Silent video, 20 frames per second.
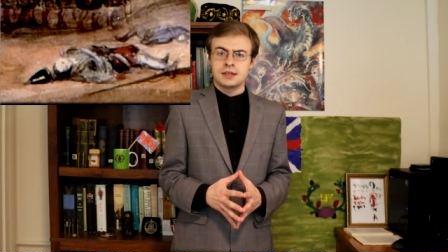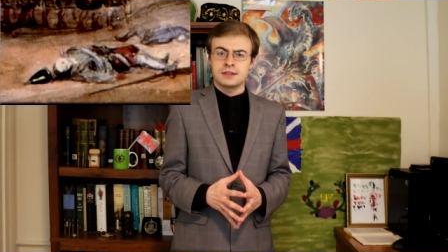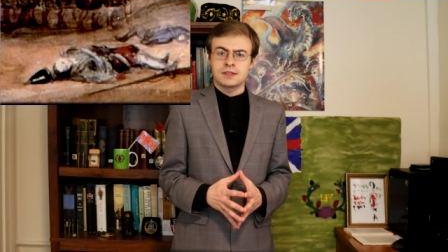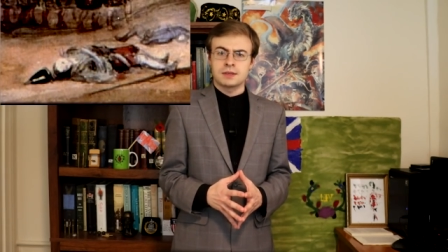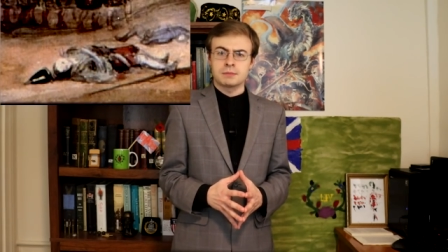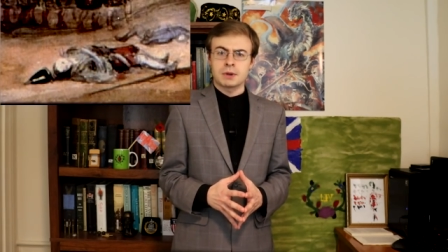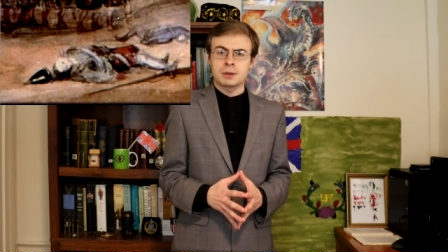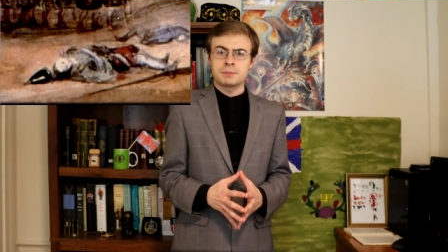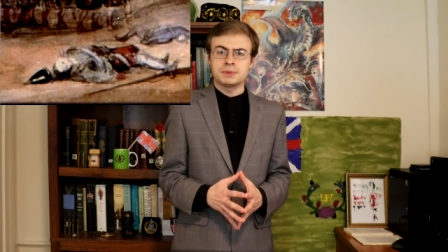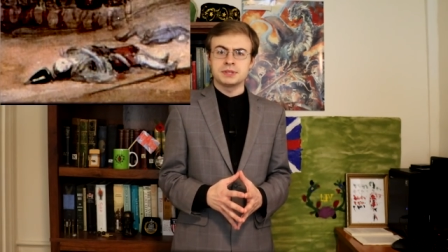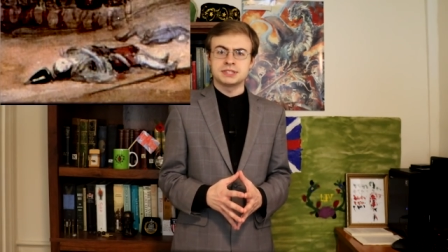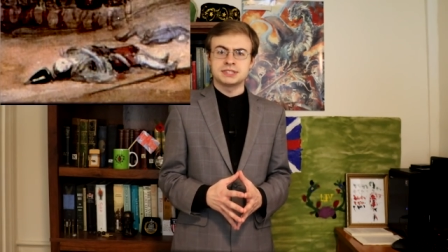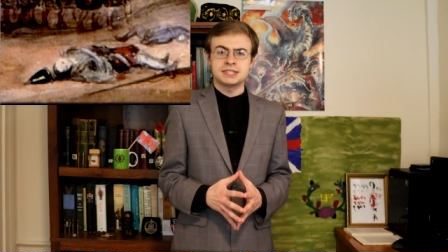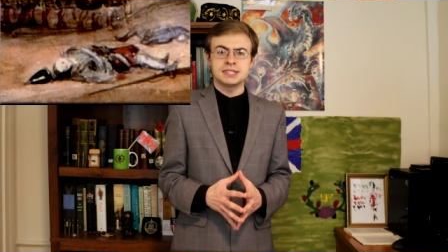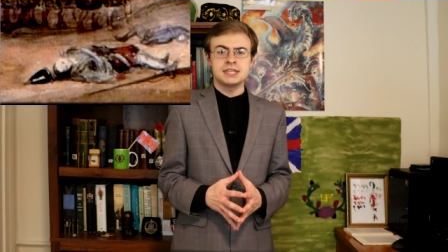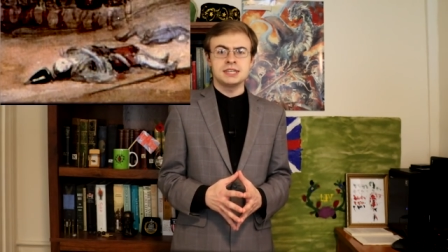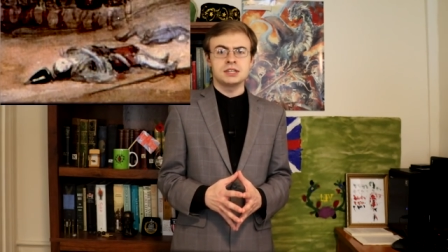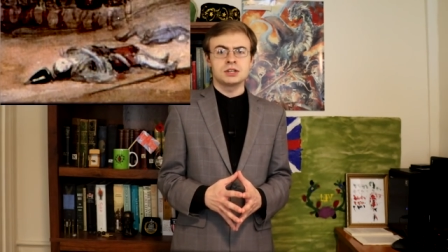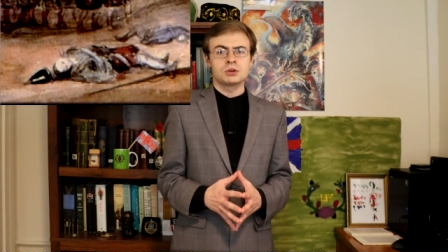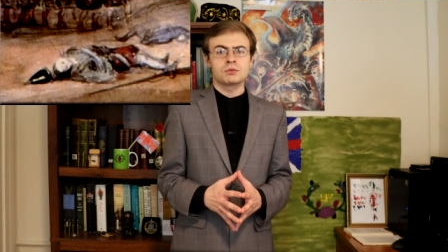They might be
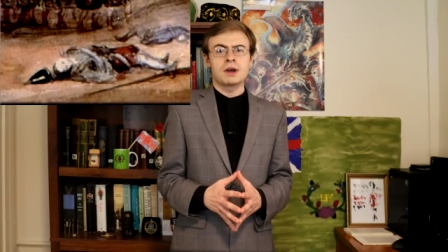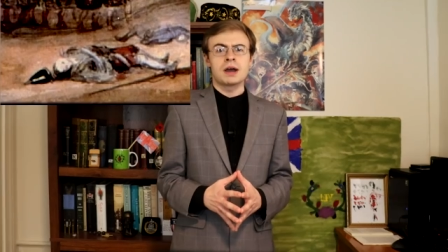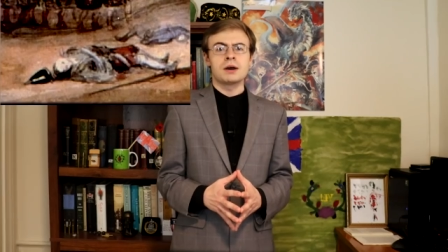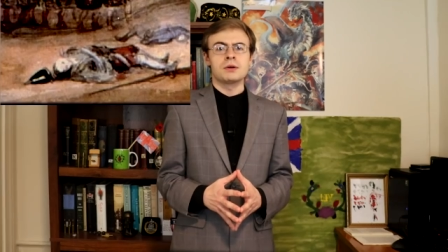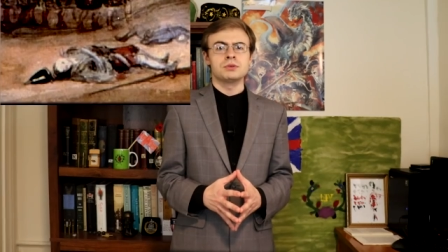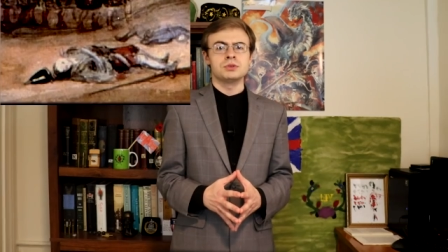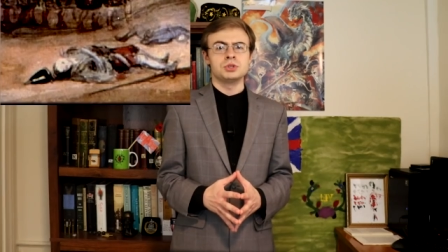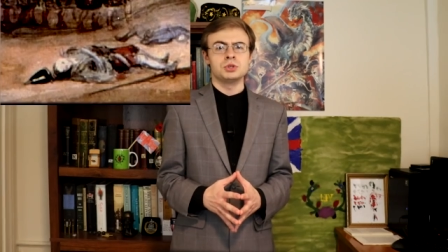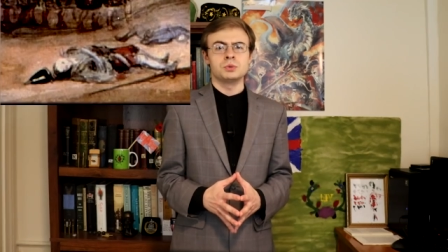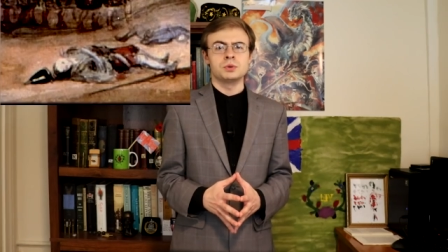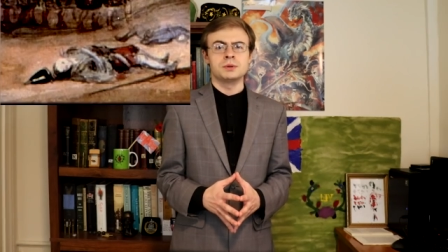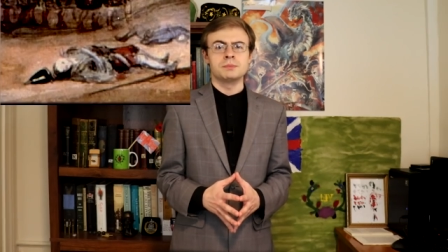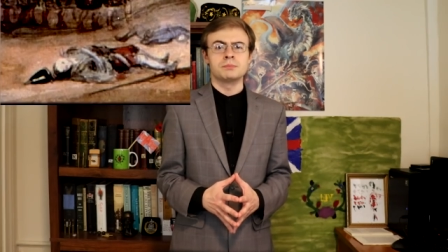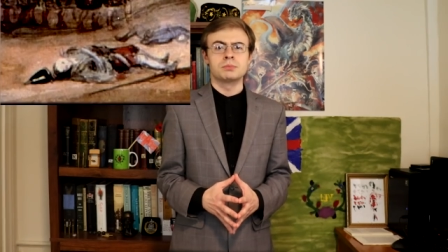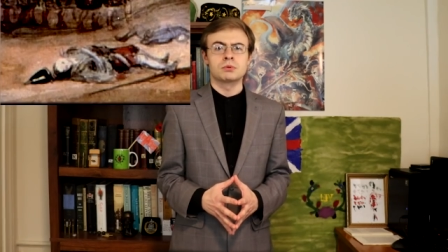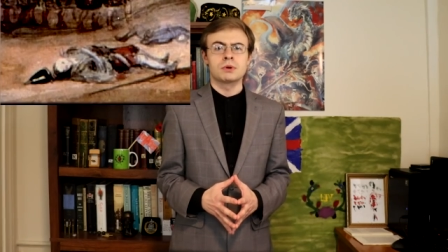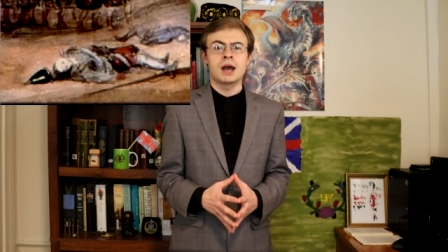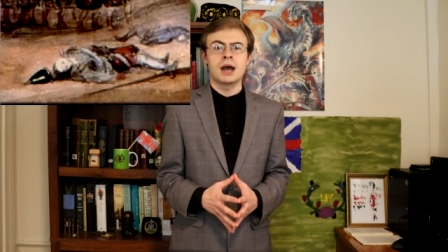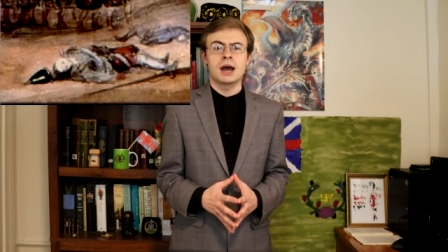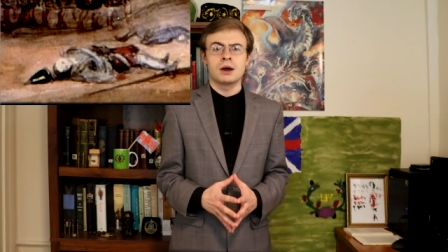seen around you in
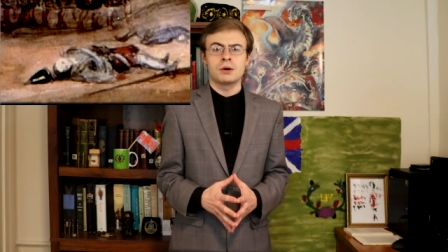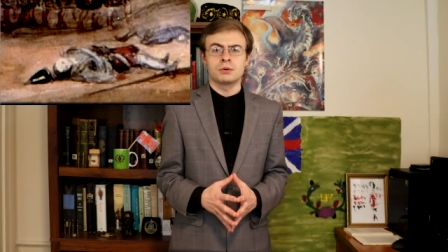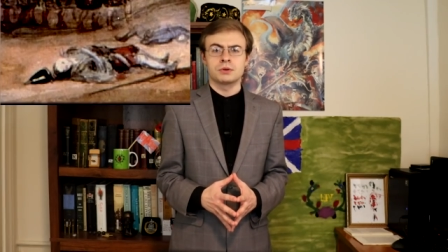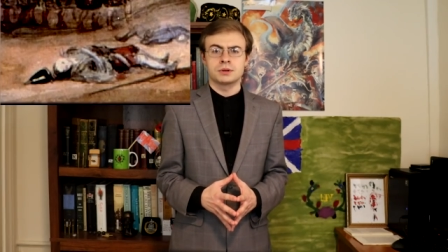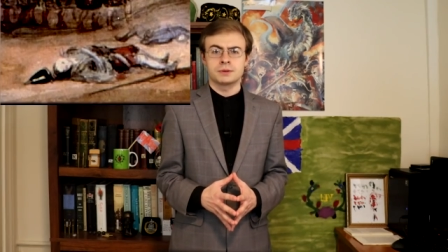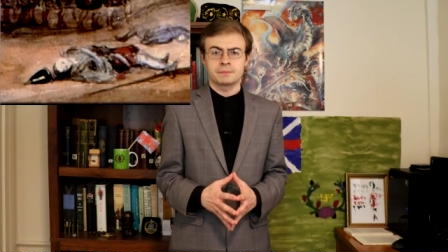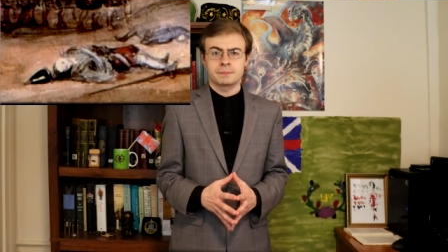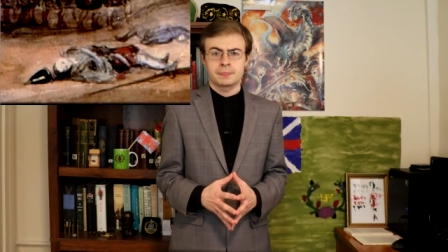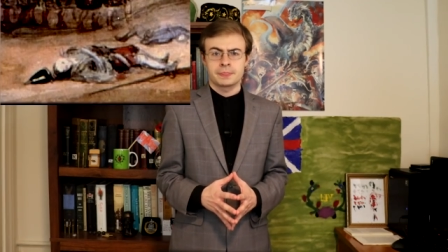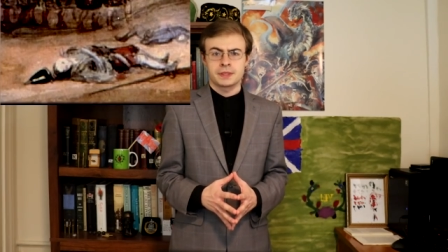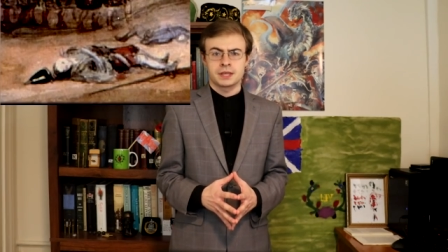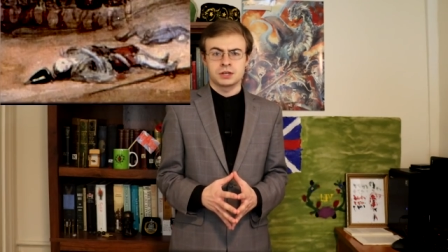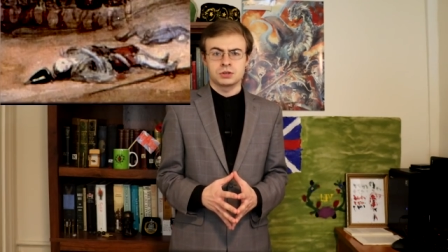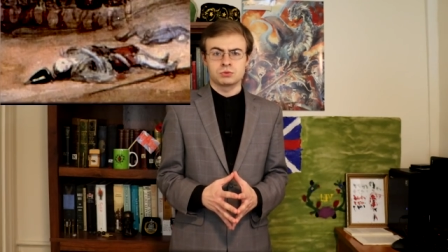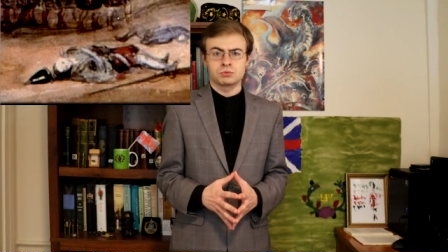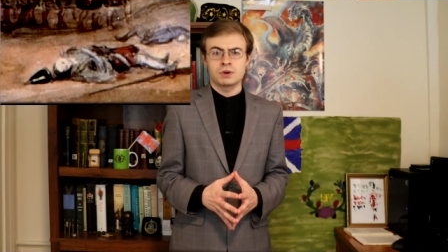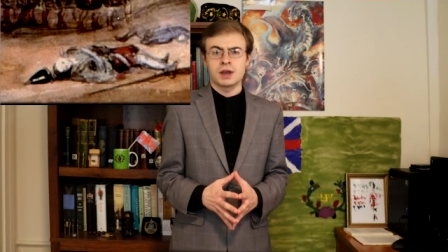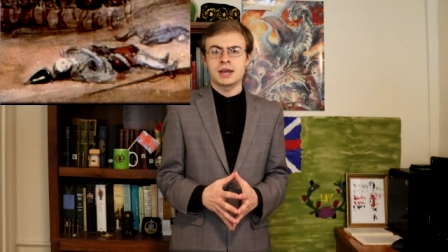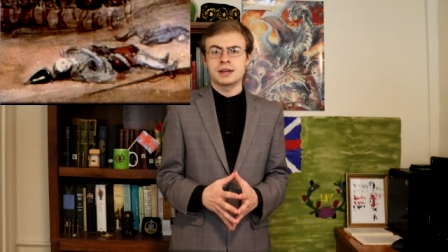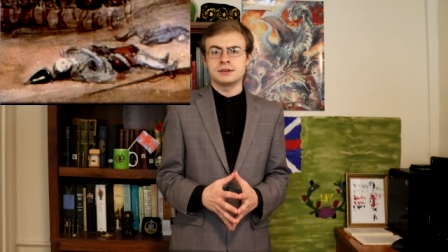brown
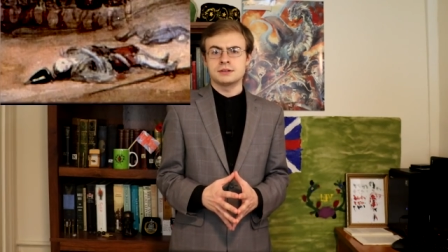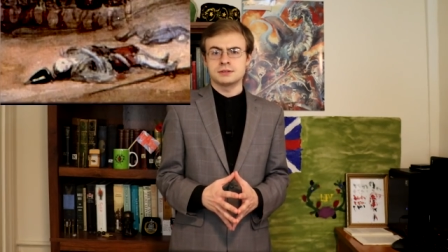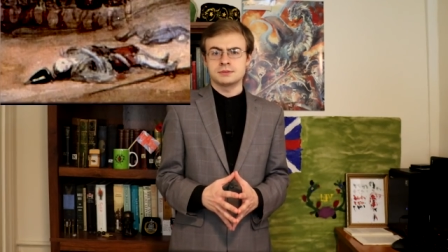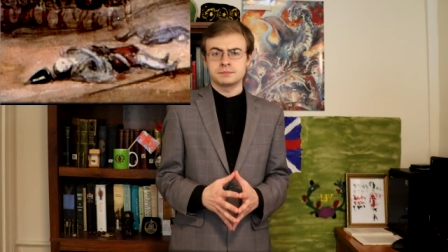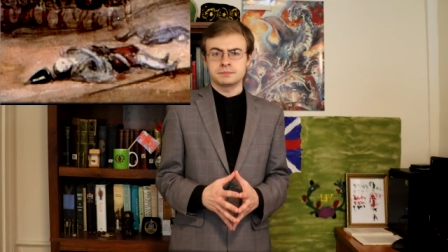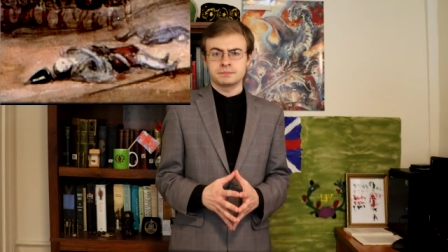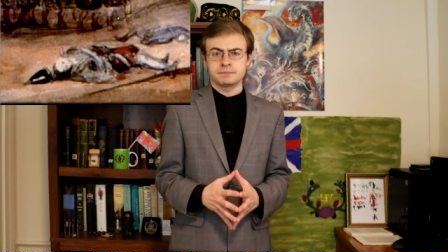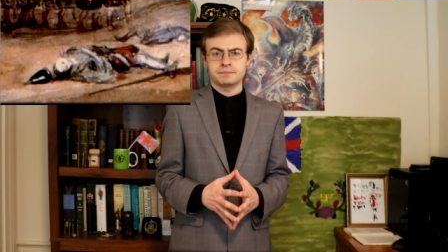and red.